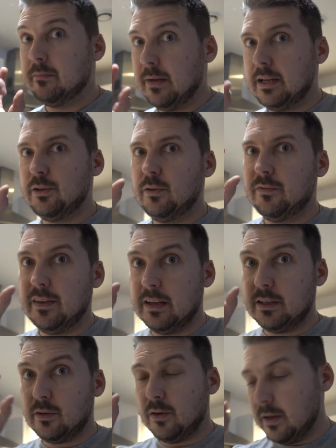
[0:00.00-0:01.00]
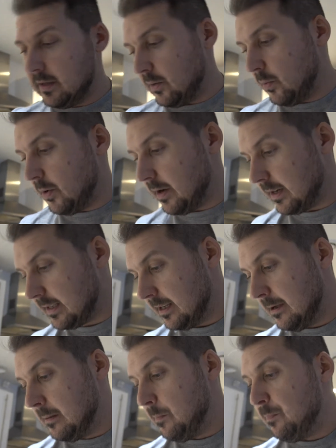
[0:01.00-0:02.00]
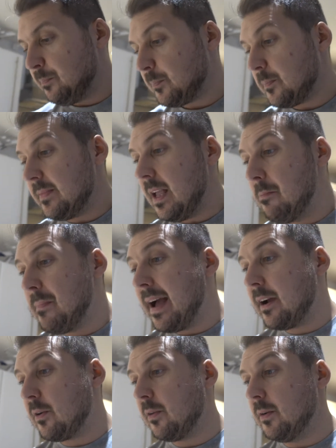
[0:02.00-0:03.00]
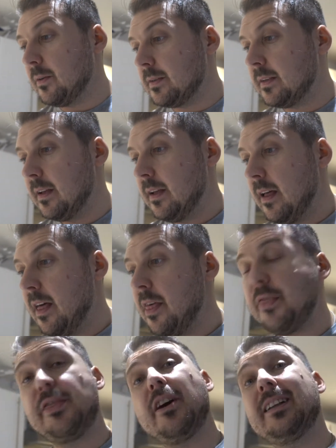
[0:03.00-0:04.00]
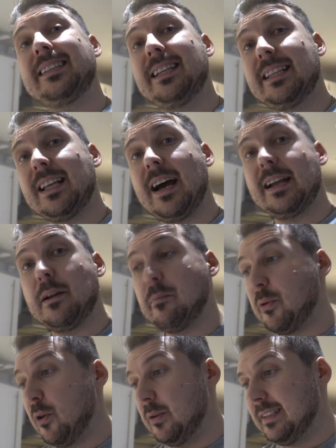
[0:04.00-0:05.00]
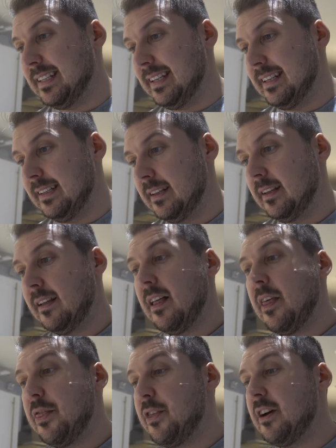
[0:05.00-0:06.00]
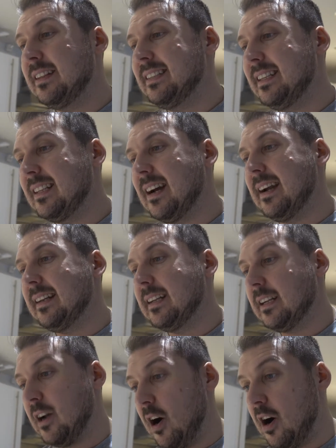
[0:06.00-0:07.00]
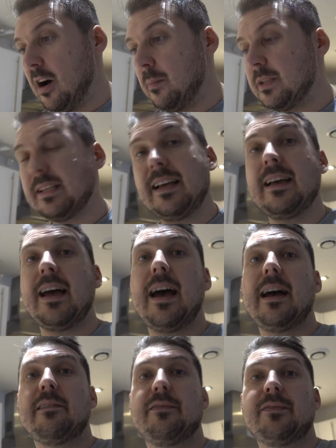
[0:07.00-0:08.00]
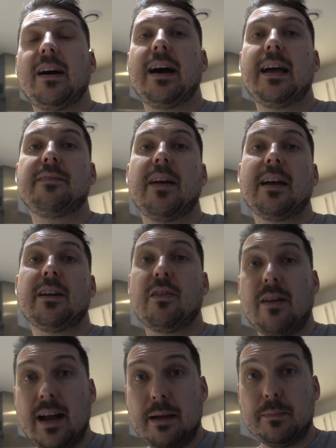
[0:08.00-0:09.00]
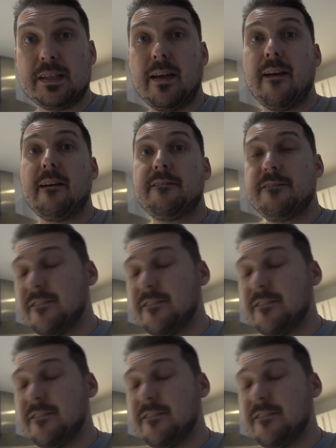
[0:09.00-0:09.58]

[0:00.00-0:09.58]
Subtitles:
Mind you, fingers crossed it works. Macros: 39 protein, 39 carbs, and 5 grams of